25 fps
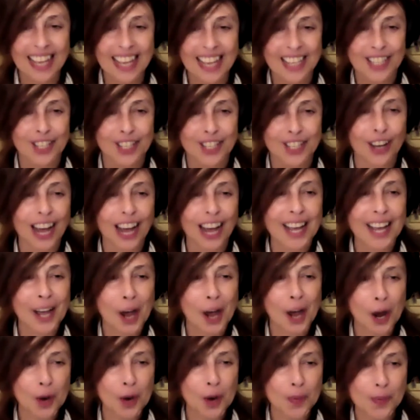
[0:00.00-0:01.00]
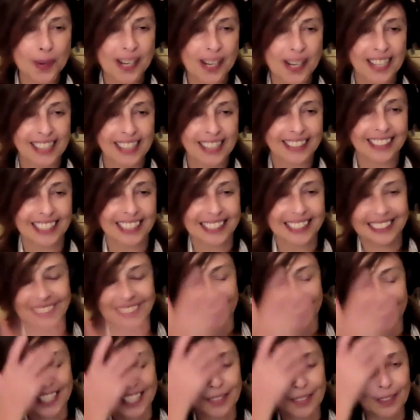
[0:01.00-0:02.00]
So I hope that
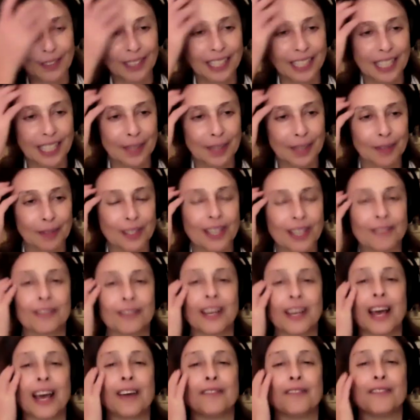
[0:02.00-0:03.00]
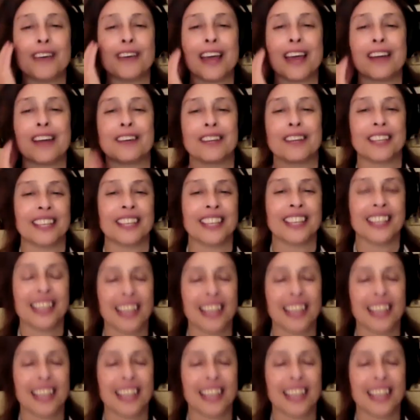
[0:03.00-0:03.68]
he will give us a very